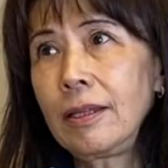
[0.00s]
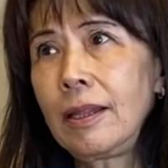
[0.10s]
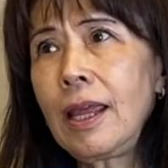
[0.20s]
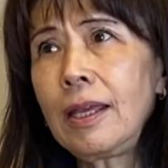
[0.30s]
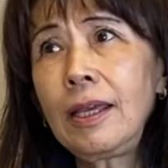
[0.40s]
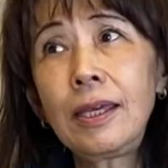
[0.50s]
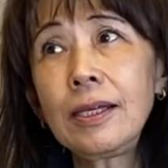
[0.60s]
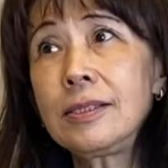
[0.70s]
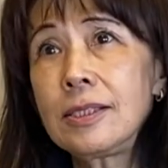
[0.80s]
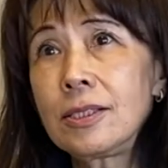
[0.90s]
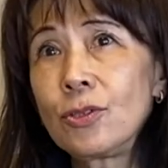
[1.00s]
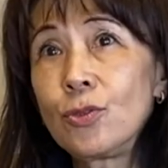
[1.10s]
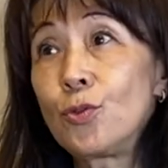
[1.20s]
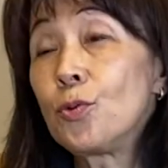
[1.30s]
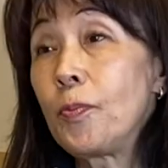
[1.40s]
they can't
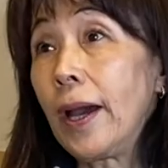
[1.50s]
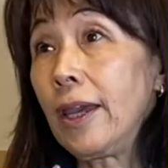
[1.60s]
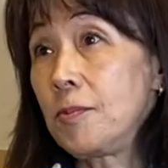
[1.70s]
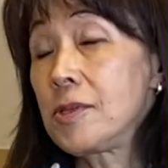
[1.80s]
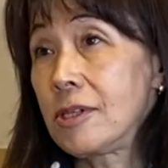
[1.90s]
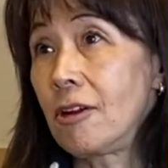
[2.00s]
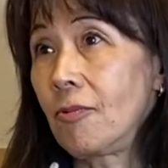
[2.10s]
do by himself.